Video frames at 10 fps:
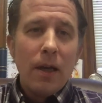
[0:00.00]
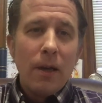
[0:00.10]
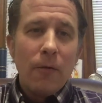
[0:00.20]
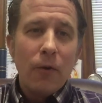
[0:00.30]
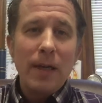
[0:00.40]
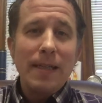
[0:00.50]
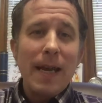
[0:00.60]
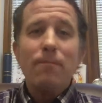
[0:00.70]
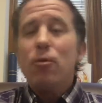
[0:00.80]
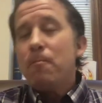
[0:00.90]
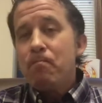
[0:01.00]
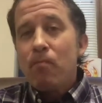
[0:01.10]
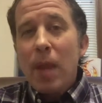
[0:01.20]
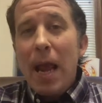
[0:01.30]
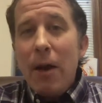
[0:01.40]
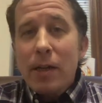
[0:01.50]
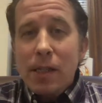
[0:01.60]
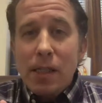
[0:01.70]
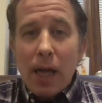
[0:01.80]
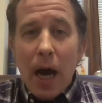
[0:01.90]
For example,
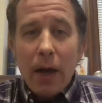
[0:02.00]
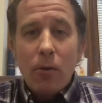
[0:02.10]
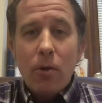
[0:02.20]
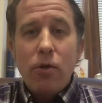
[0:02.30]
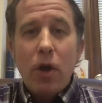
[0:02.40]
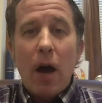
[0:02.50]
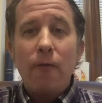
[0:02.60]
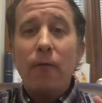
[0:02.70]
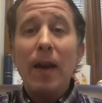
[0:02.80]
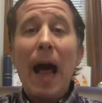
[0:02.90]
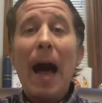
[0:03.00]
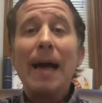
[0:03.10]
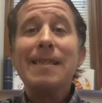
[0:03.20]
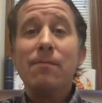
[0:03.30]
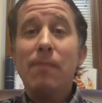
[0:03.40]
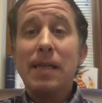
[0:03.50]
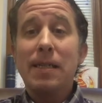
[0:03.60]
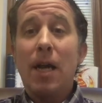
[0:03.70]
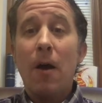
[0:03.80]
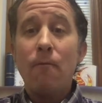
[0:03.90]
Aristotle thought flies
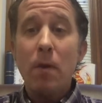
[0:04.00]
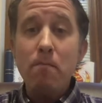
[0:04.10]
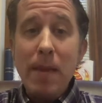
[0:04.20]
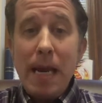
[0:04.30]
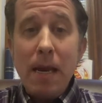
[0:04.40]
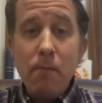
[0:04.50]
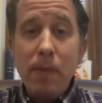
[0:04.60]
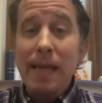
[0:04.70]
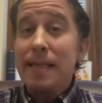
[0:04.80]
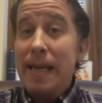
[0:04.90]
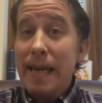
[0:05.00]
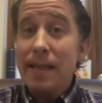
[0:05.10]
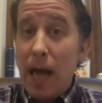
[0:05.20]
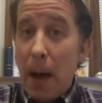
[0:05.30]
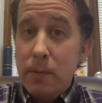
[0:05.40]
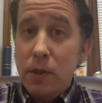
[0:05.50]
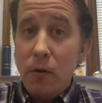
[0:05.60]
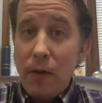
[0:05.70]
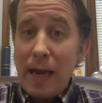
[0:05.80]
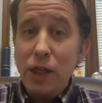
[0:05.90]
must come from meat because his
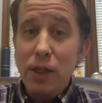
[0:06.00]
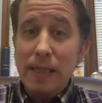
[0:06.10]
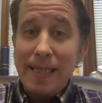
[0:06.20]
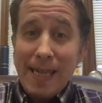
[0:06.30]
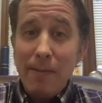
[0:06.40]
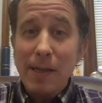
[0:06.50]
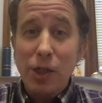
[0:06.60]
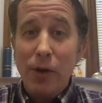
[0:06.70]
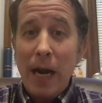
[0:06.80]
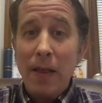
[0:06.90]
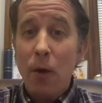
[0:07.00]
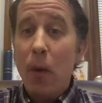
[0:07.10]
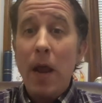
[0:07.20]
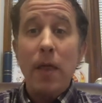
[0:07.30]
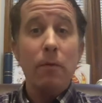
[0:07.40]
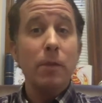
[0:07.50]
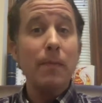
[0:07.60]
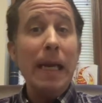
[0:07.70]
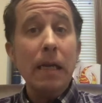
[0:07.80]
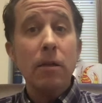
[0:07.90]
observations demonstrated that where there was
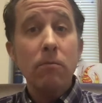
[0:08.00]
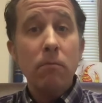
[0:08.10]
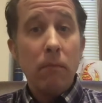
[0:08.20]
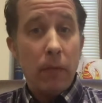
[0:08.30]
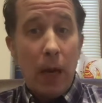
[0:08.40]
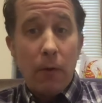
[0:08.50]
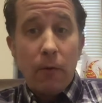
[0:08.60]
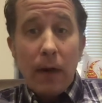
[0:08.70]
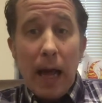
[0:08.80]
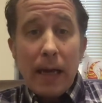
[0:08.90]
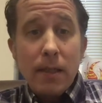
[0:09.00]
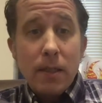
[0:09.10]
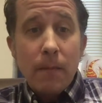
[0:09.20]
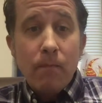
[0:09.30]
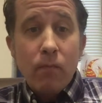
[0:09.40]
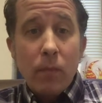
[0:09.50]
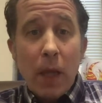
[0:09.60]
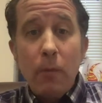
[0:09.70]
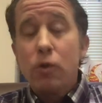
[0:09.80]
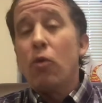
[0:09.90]
meat, there were flies.
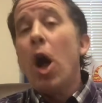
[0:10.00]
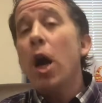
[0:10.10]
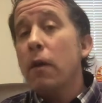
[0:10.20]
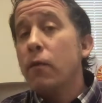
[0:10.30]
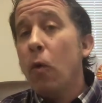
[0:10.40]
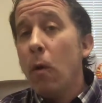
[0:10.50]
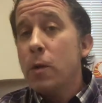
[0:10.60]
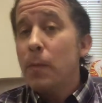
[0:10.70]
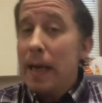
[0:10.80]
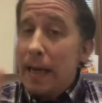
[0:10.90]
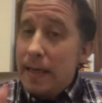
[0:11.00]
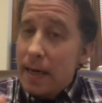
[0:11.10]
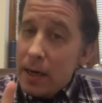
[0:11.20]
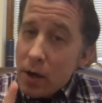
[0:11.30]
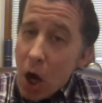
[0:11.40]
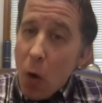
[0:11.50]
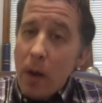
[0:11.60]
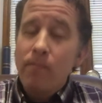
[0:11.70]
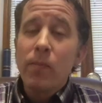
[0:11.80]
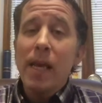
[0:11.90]
He was wrong, of course, but he didn't know
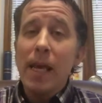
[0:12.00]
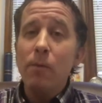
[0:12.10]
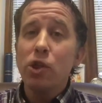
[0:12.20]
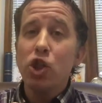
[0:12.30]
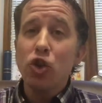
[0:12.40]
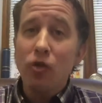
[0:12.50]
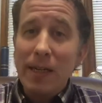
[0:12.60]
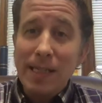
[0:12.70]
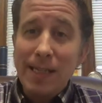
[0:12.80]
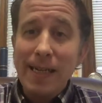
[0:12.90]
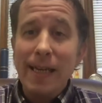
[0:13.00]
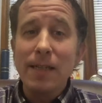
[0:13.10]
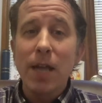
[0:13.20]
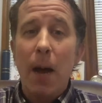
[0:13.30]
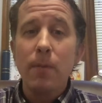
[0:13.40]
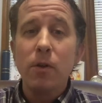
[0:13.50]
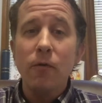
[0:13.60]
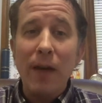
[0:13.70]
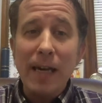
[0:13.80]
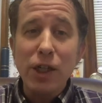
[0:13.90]
it. He was trusting his
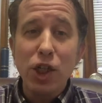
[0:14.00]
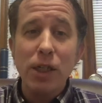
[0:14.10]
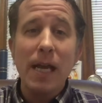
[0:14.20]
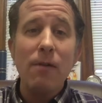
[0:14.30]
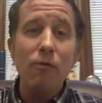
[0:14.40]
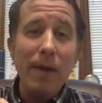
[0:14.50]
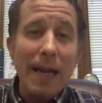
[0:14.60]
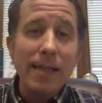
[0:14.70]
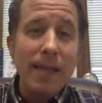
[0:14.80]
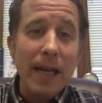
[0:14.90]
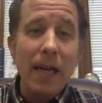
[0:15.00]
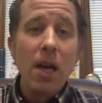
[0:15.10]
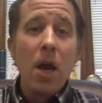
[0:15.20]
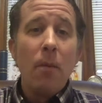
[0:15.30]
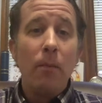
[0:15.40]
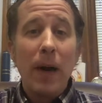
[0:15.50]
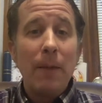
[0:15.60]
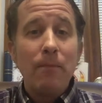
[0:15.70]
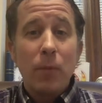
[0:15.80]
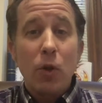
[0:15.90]
observation and reasoning,
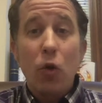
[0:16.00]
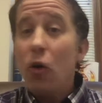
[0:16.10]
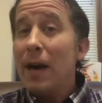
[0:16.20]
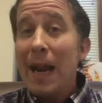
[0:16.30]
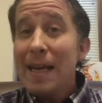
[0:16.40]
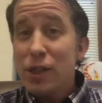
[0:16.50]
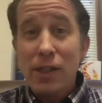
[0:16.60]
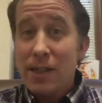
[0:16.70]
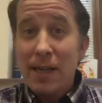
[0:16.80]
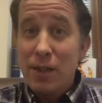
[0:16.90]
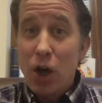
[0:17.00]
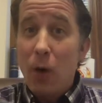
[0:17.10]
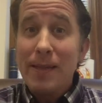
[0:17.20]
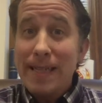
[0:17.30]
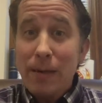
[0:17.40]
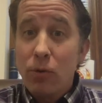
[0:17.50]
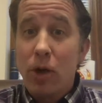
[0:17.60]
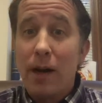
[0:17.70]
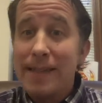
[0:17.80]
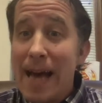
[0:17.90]
but correlation doesn't always equal
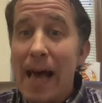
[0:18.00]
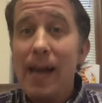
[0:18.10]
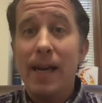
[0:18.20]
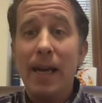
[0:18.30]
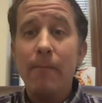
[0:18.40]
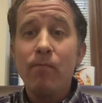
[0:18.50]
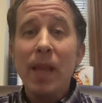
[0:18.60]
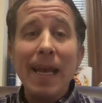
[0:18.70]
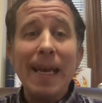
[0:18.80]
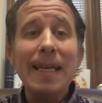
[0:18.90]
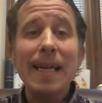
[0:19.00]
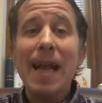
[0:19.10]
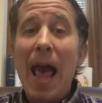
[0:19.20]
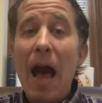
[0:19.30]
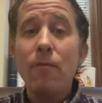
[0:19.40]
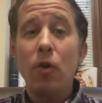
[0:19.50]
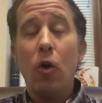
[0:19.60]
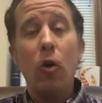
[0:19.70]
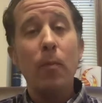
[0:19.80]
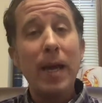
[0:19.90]
causality. He didn't have the
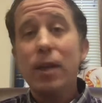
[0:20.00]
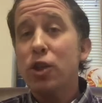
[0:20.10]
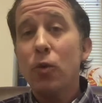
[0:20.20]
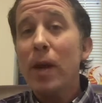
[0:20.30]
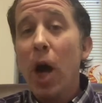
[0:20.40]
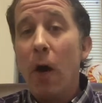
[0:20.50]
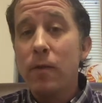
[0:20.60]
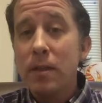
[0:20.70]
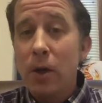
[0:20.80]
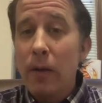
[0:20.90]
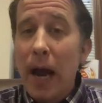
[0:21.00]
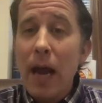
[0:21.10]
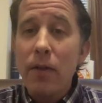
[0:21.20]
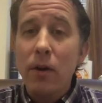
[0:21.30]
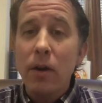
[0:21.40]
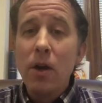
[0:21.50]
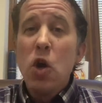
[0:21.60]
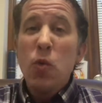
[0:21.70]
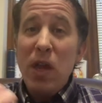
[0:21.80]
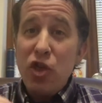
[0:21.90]
whole picture. We often don't either.
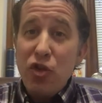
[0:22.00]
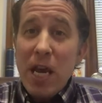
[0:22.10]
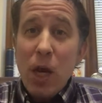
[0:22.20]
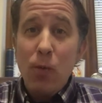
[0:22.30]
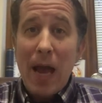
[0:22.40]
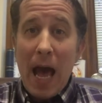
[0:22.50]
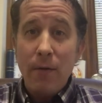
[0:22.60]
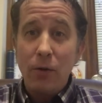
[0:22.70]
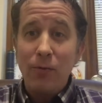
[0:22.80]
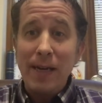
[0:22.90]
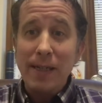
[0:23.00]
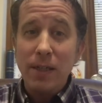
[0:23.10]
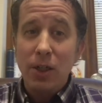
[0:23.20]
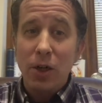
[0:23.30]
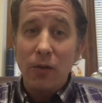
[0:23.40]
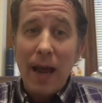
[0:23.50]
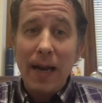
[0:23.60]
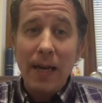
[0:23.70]
We think we have it reasoned correctly.